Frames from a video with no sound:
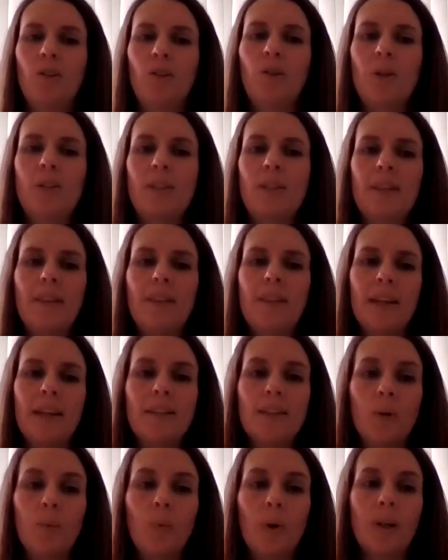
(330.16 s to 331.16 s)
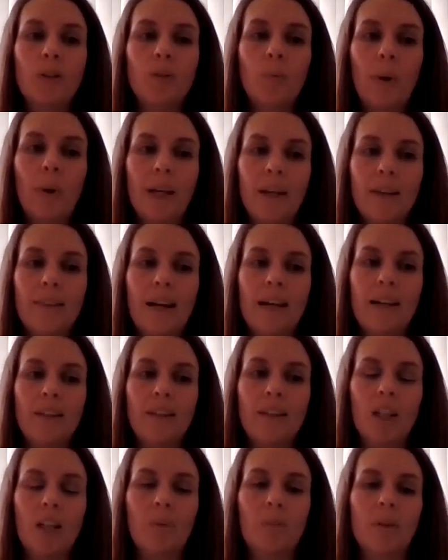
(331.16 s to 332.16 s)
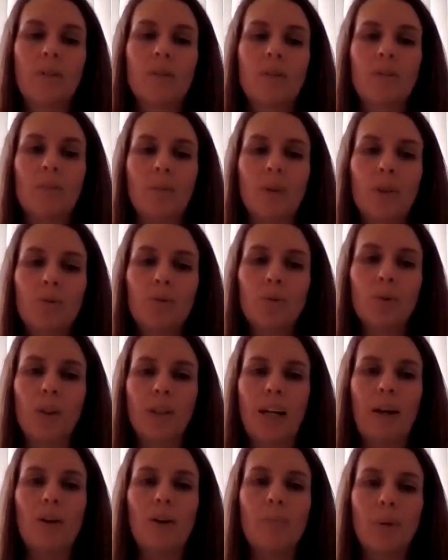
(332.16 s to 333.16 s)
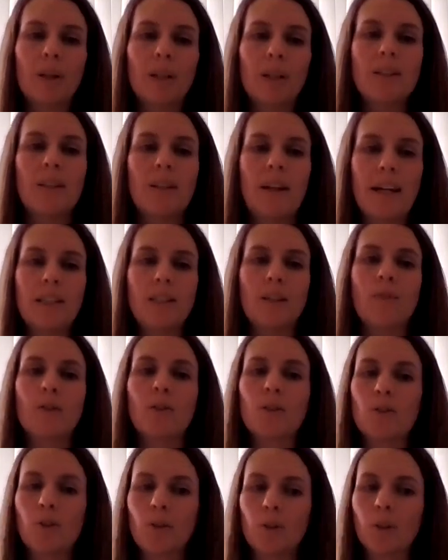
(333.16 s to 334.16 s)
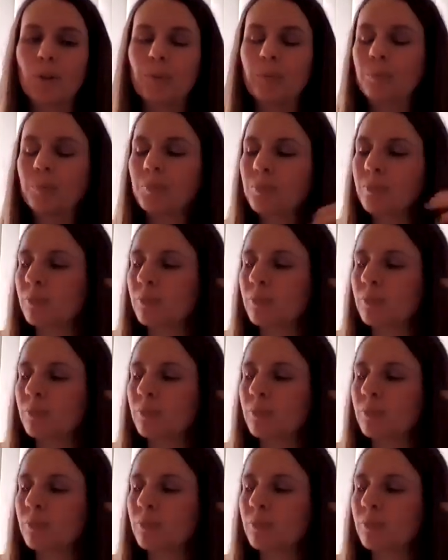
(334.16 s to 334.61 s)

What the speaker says: using the things that worked well that year, we're rolling out amongst the rest of the school.